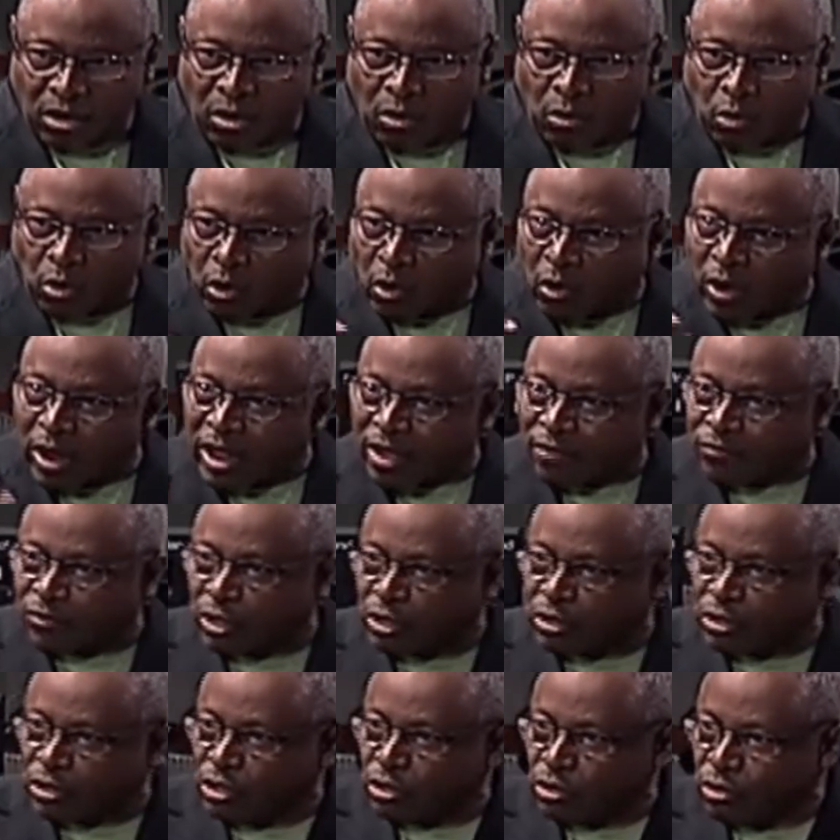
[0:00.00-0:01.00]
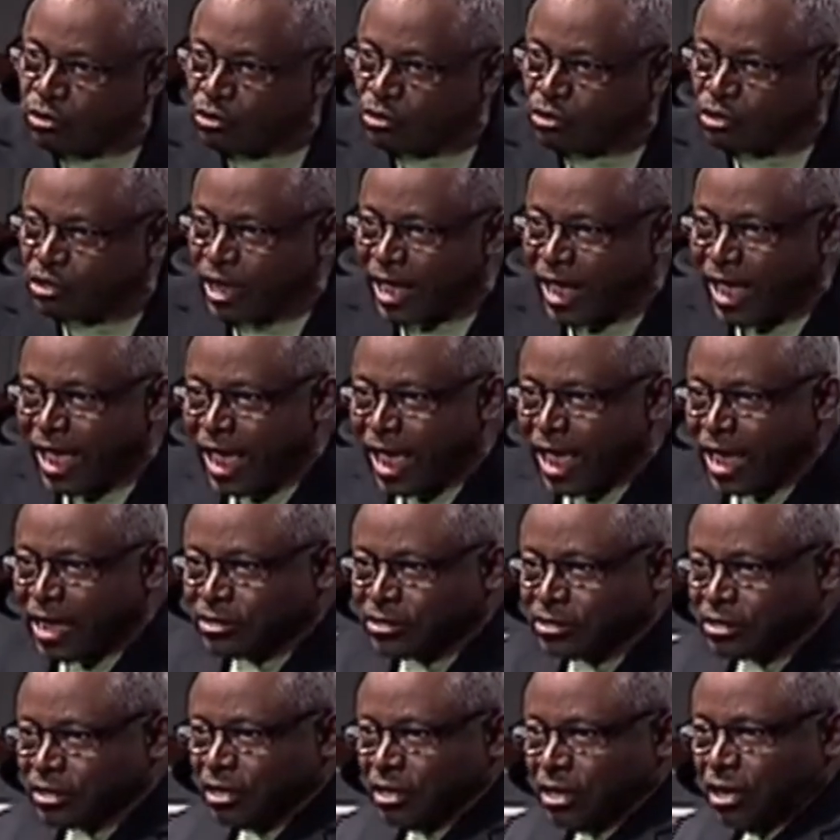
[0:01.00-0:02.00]
What do I have to do to
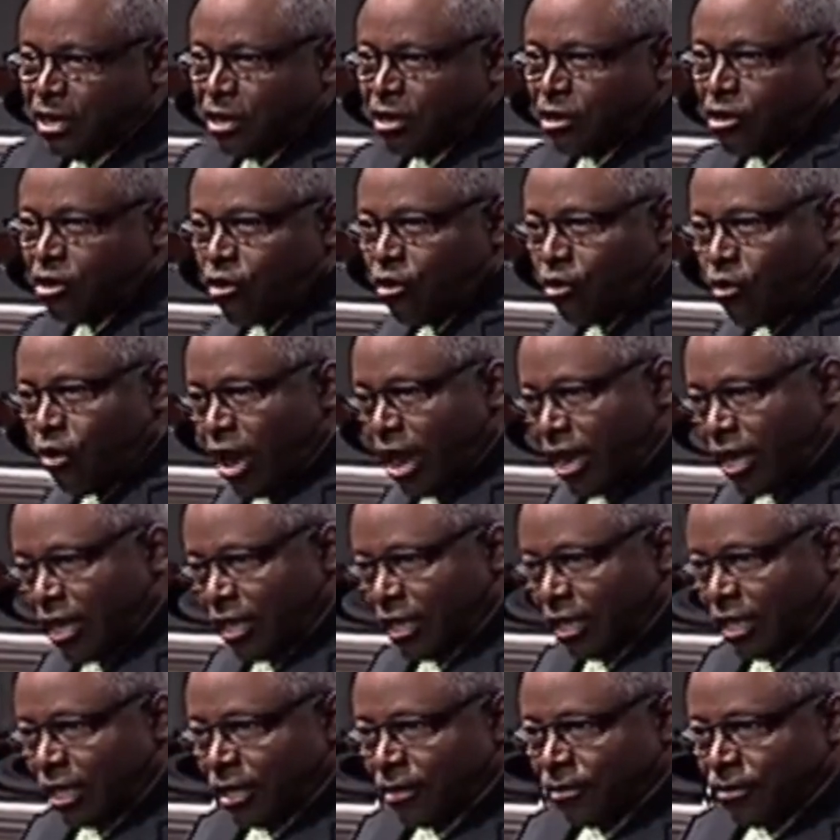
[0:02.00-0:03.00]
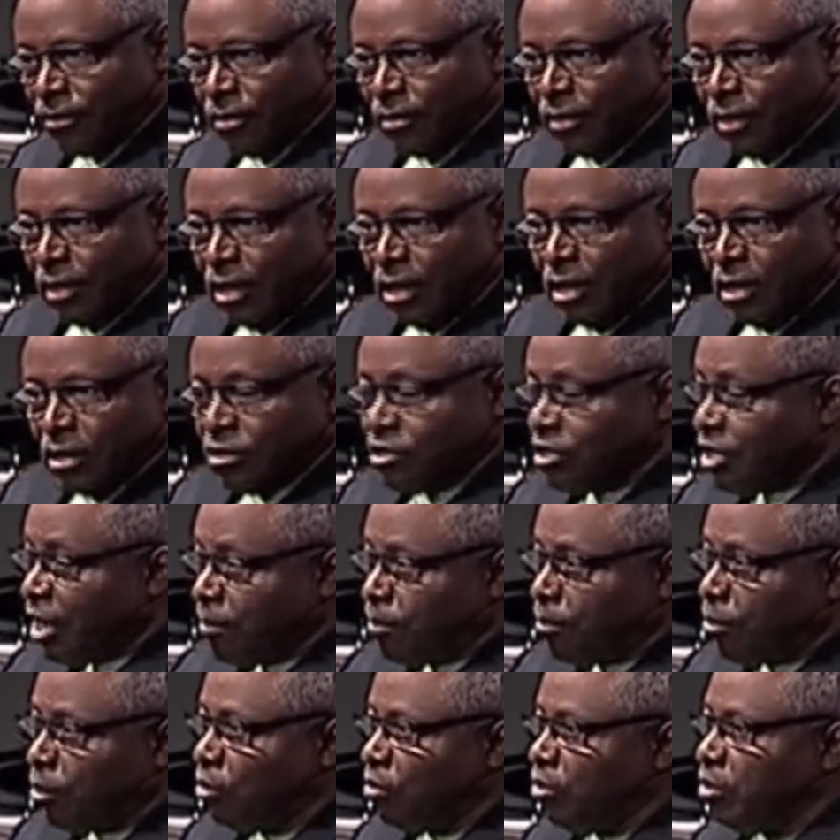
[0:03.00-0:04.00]
ask correctly?
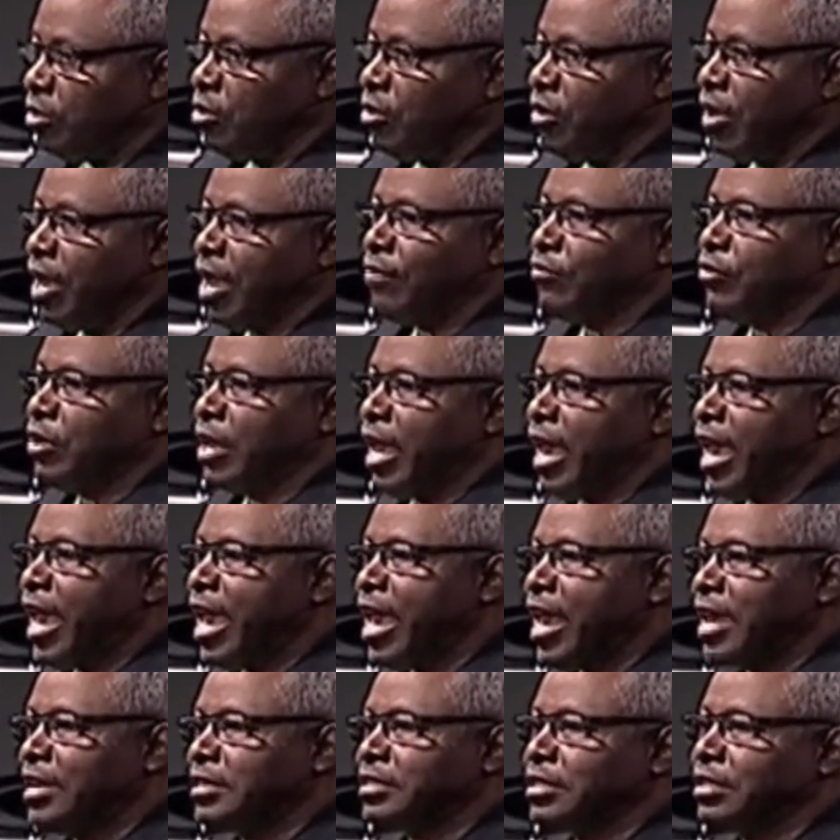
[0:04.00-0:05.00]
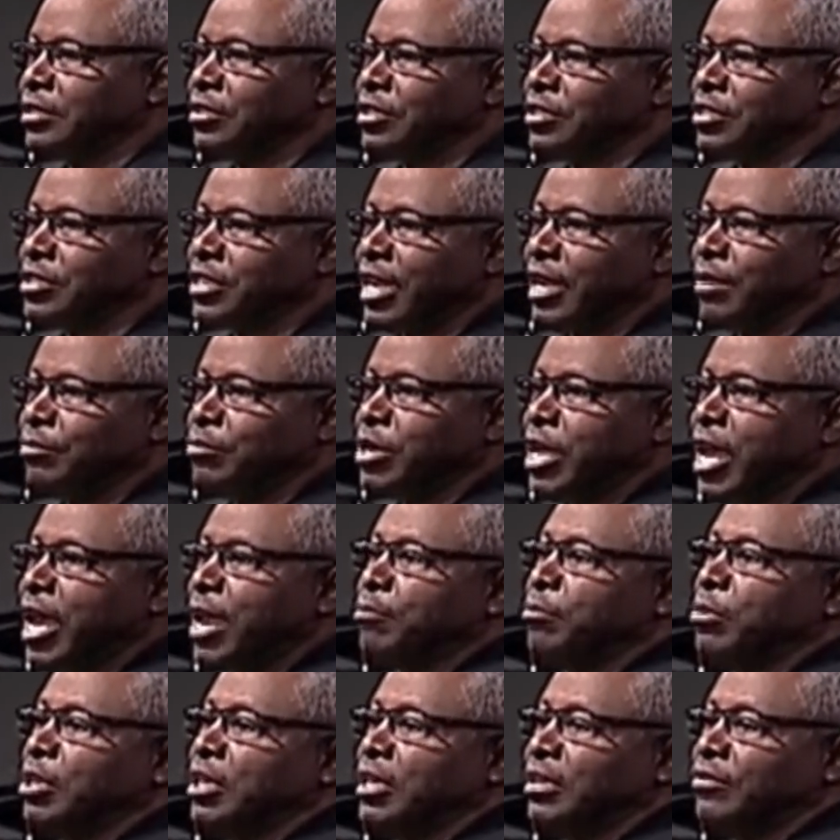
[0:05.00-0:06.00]
Simple, you have to ask and at the same time
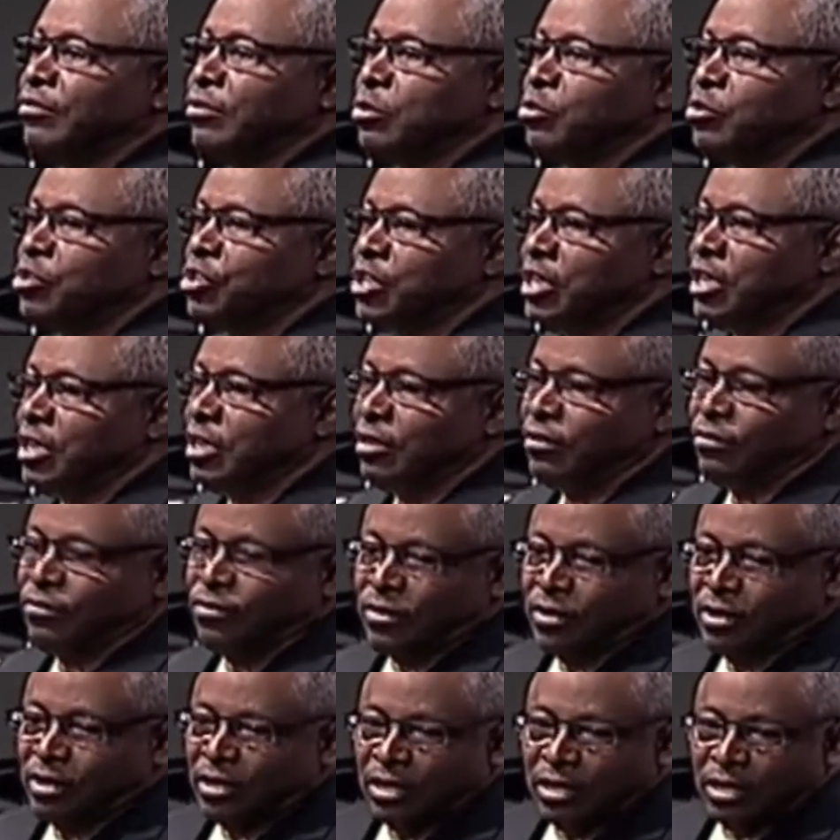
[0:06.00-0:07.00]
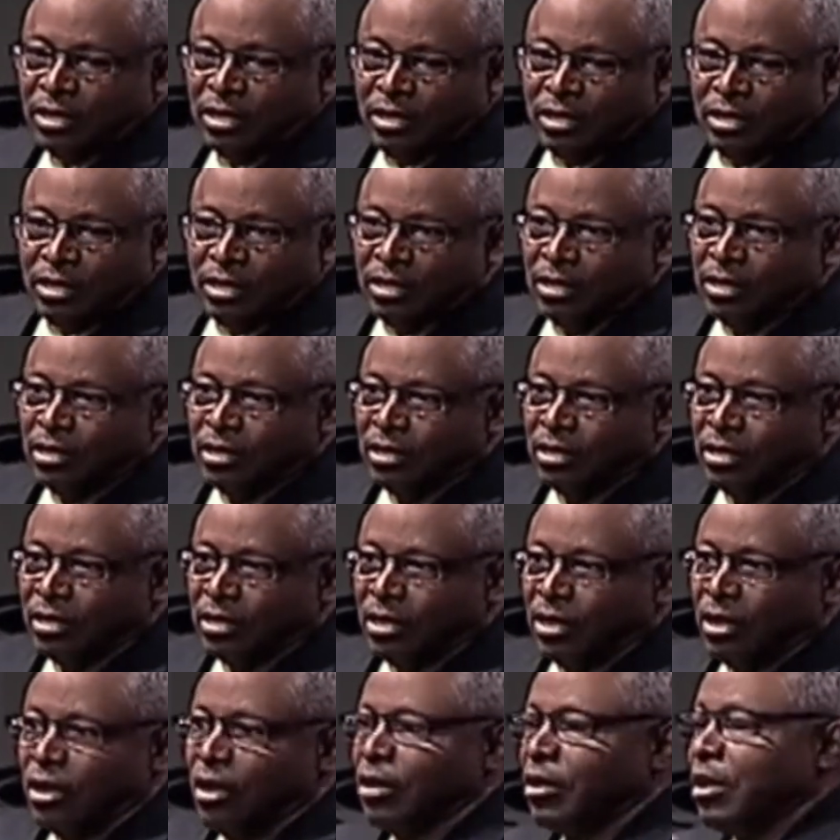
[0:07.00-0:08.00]
believe you receive.
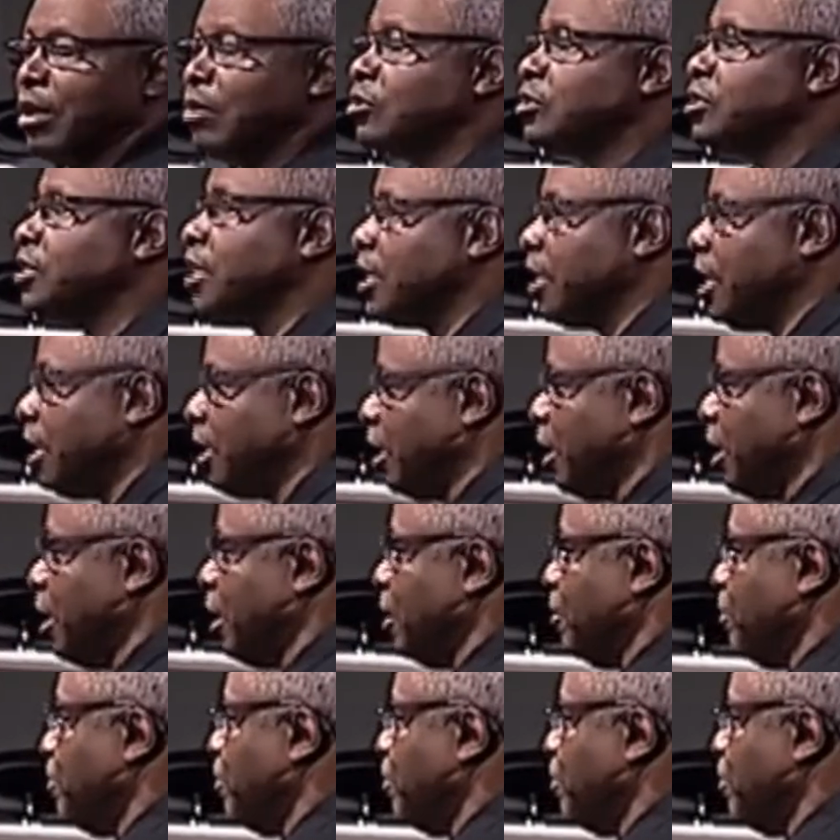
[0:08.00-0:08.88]
Okay, I'm going to say that again.